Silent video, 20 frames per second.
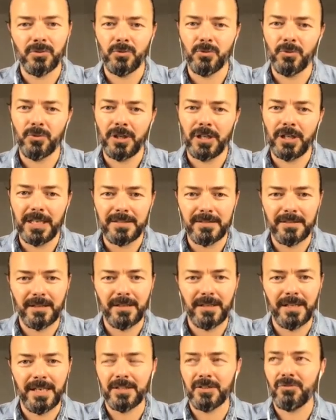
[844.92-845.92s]
to
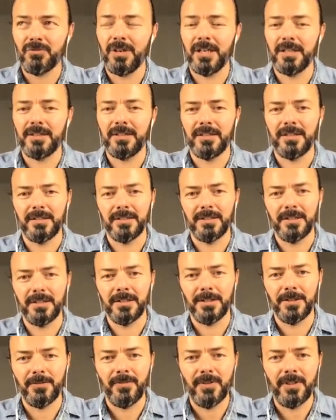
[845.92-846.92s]
classical handwriting
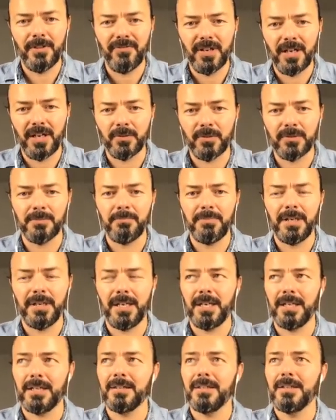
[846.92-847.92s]
uh, with a fountain
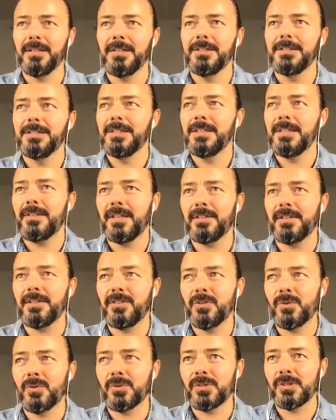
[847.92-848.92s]
pen that
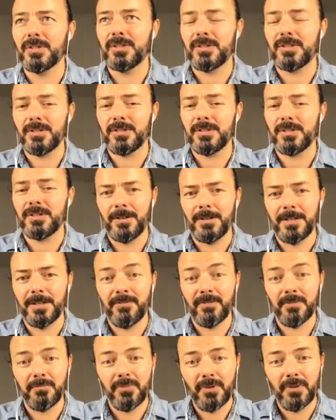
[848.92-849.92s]
uses uh,
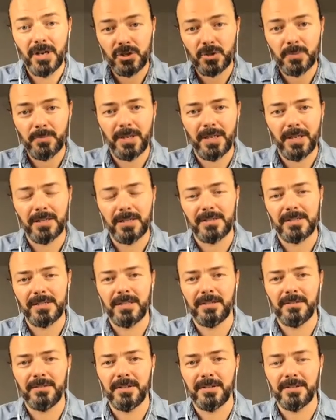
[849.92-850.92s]
even brush pens
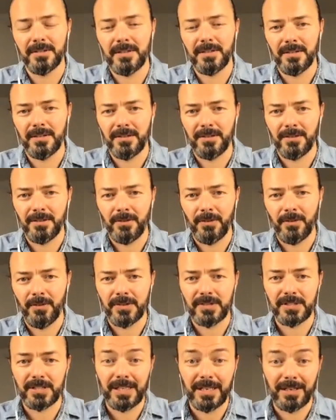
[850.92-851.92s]
and, and uh, all
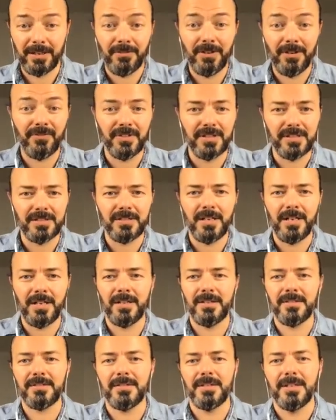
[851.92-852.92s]
these calligraphy
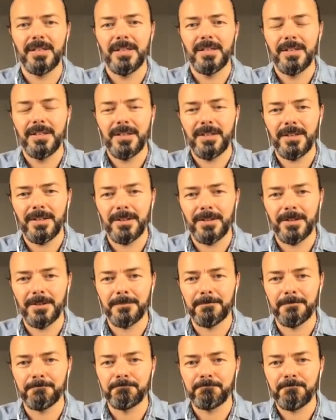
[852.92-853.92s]
styles
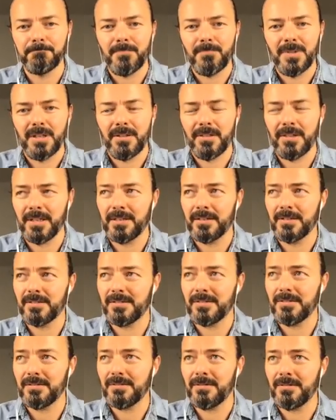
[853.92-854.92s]
um, that
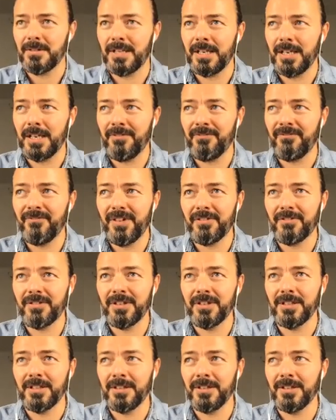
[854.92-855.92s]
is that are
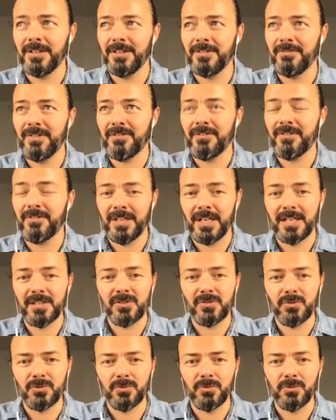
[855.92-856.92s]
very uh, very
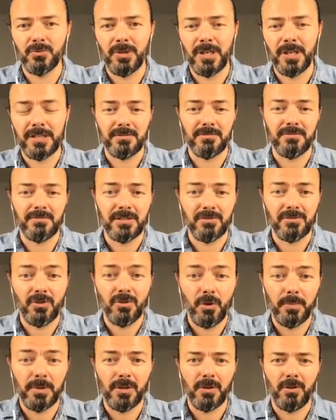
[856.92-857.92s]
nice to do as, as a
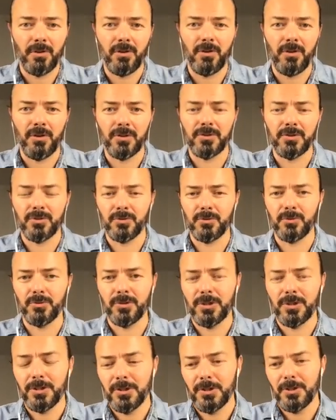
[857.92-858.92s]
hobby or, or to
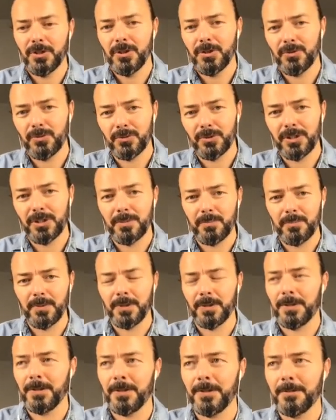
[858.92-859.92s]
to keep uh,
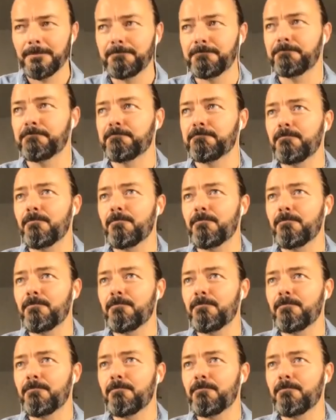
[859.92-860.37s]
um,